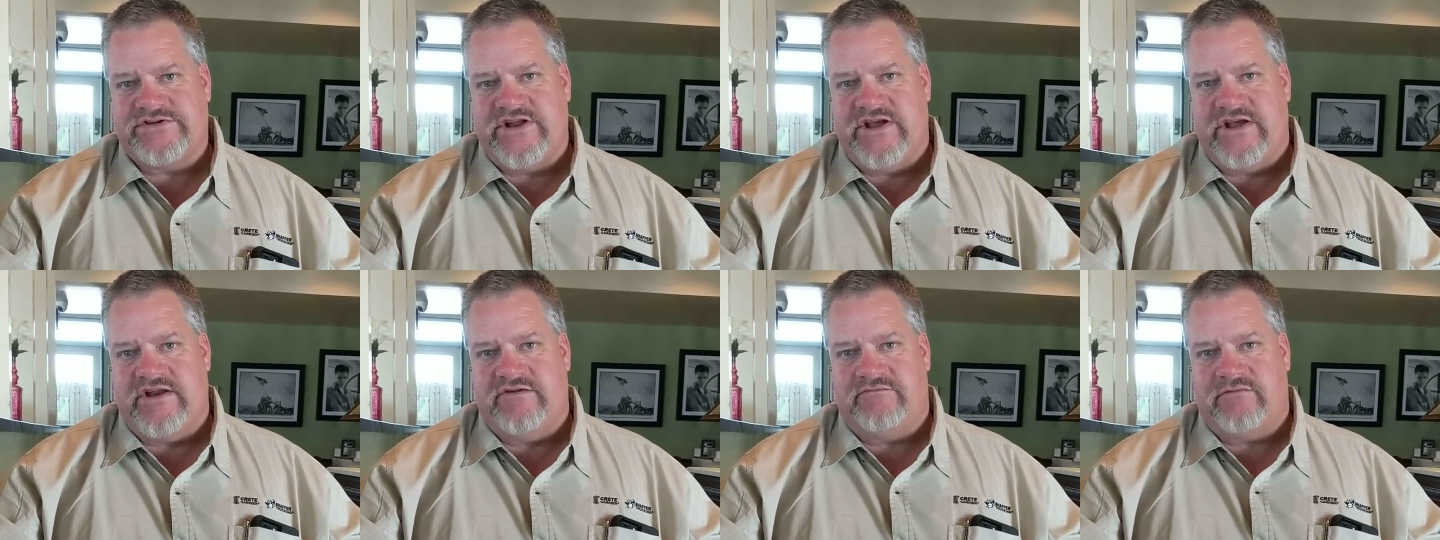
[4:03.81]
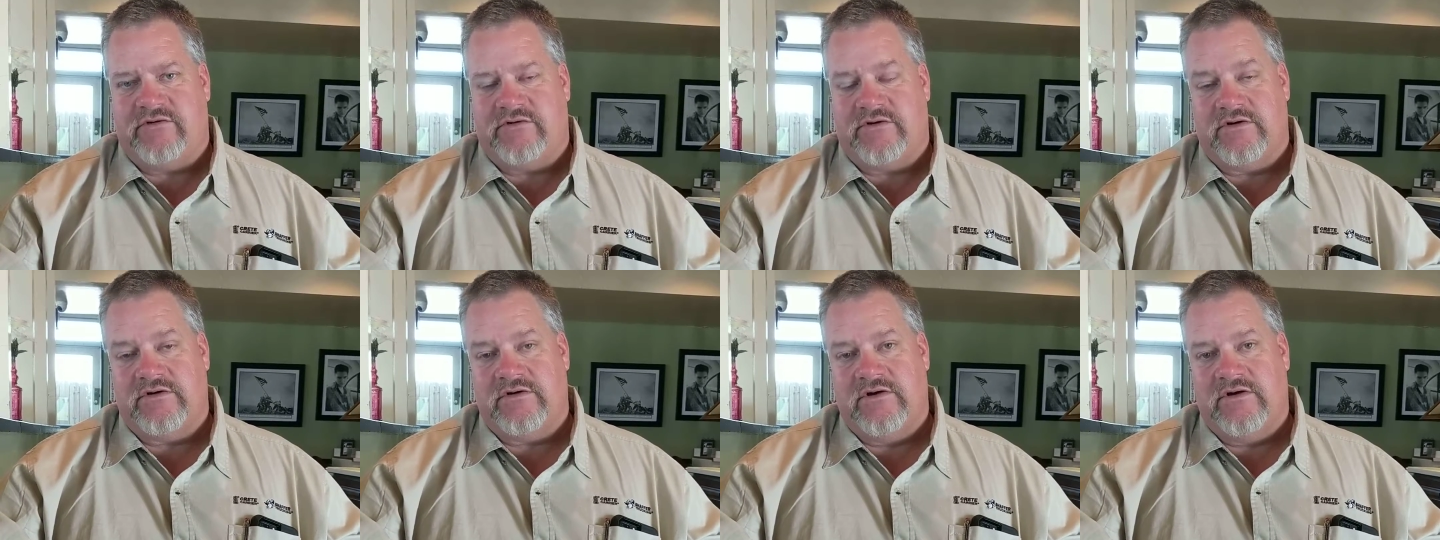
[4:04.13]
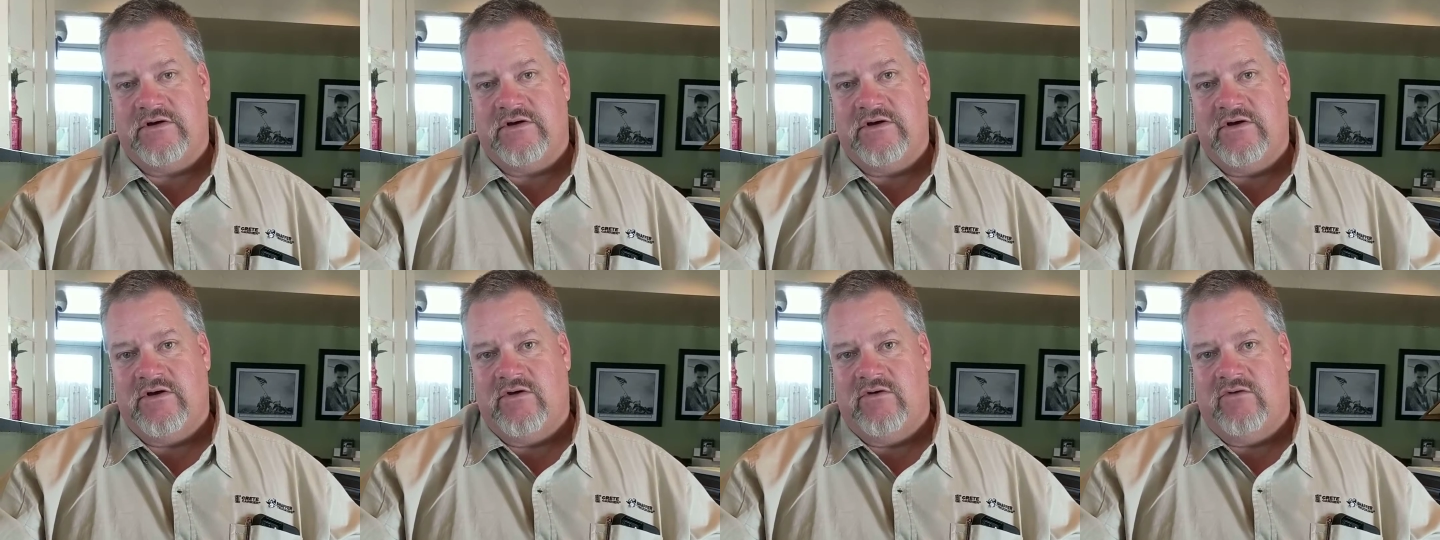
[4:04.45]
Denver
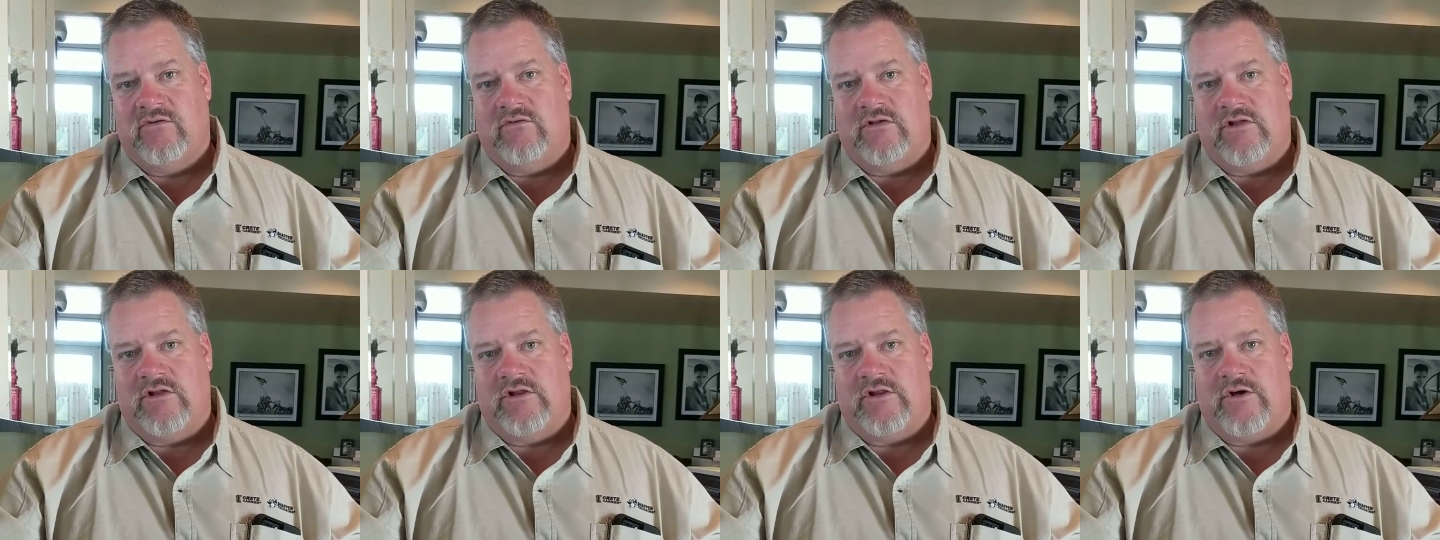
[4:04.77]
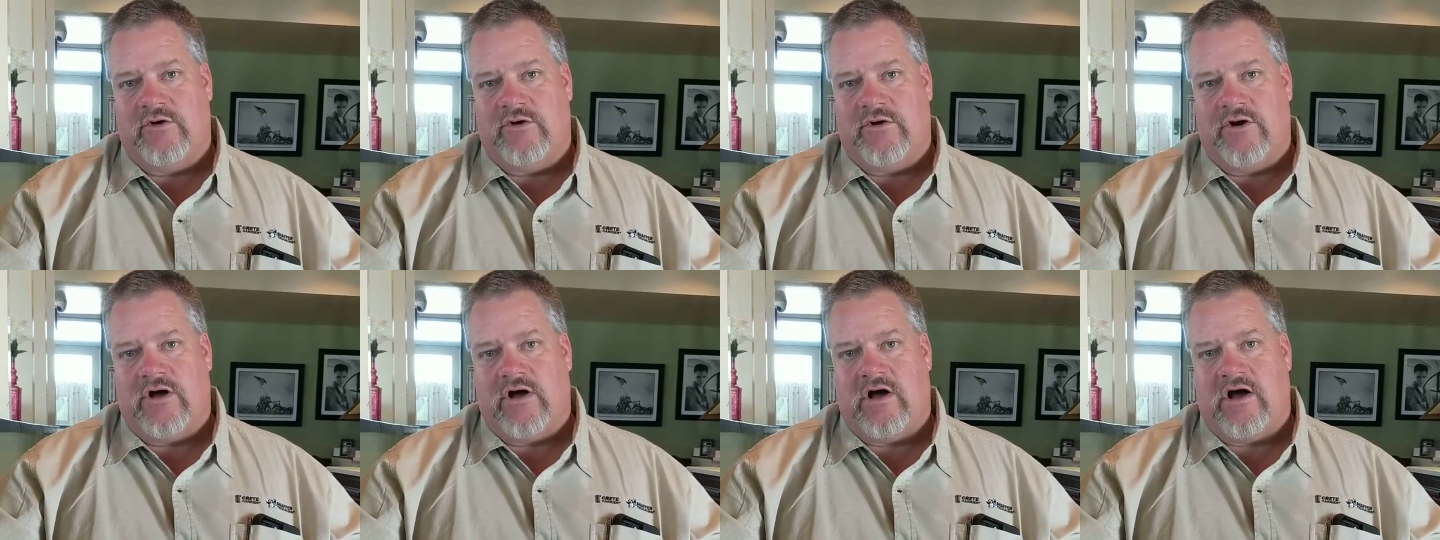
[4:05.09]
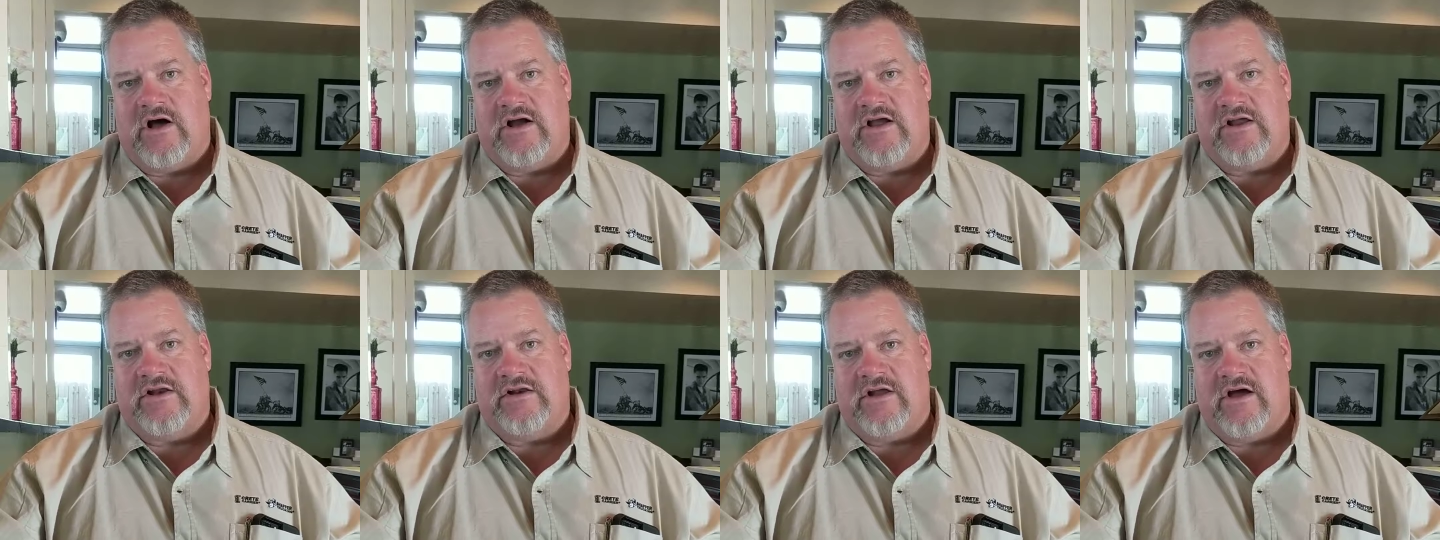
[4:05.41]
with a load of
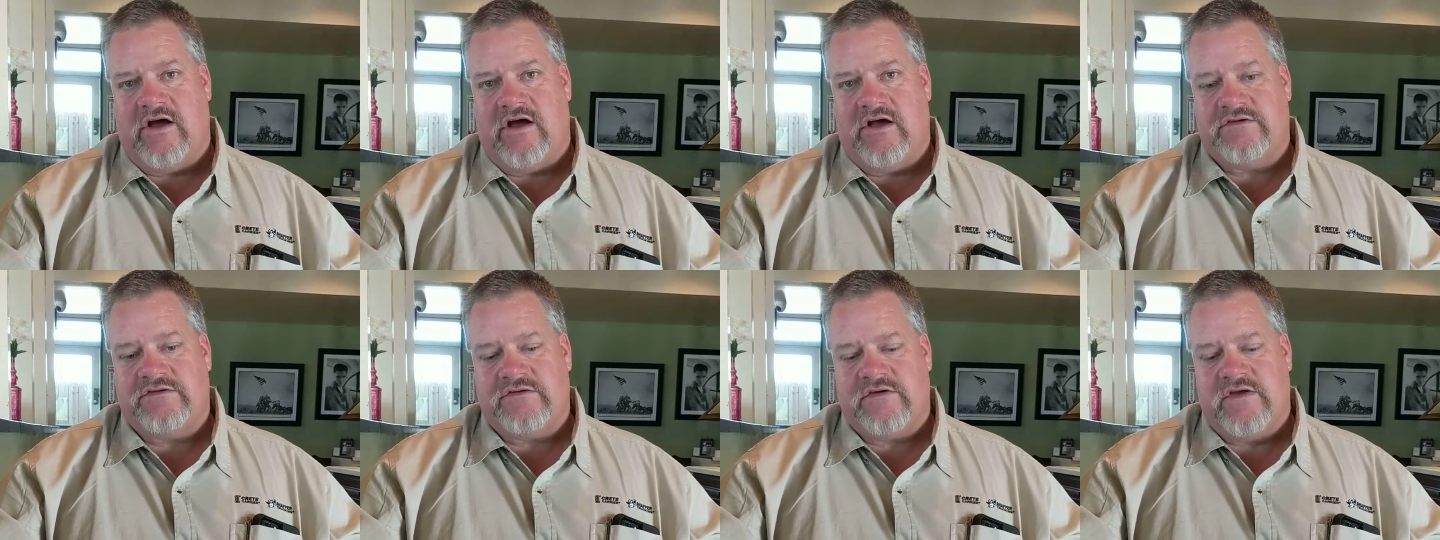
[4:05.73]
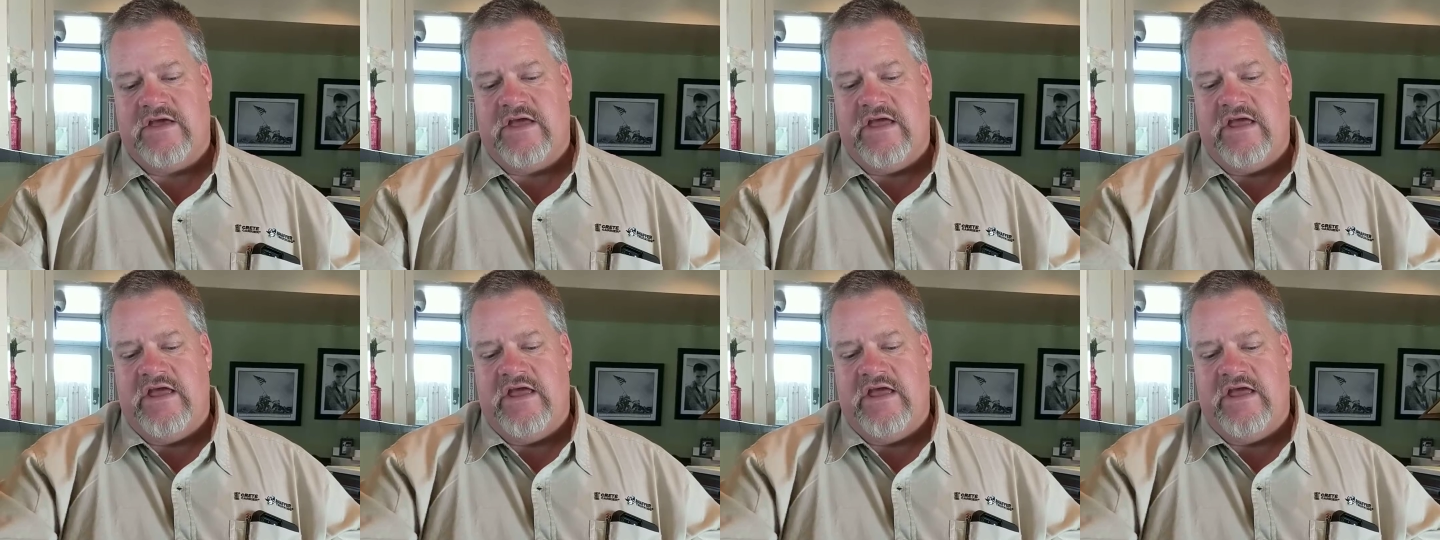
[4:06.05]
Haagen-Dazs,